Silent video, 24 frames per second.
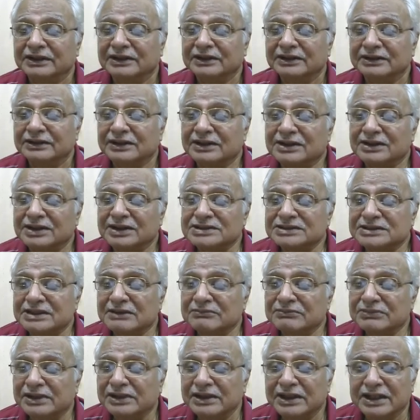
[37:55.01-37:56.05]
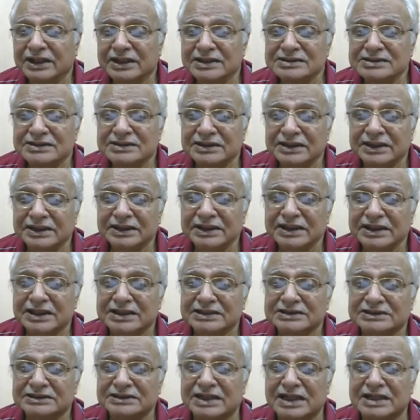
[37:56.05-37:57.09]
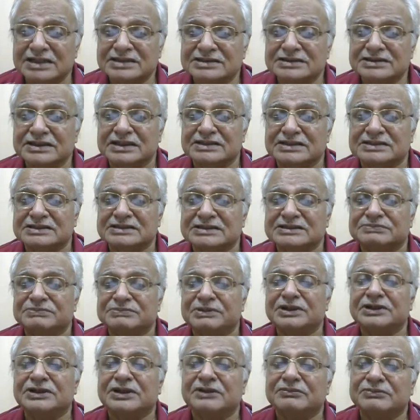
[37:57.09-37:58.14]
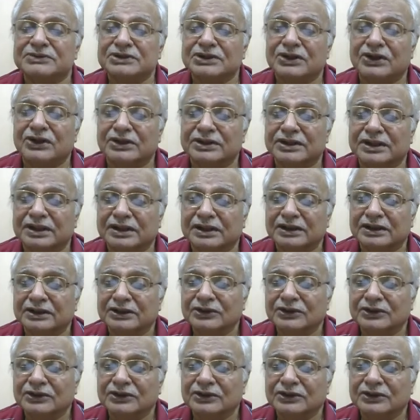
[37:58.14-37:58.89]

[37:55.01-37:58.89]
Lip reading: The custom clearance in India starts the assessment of the order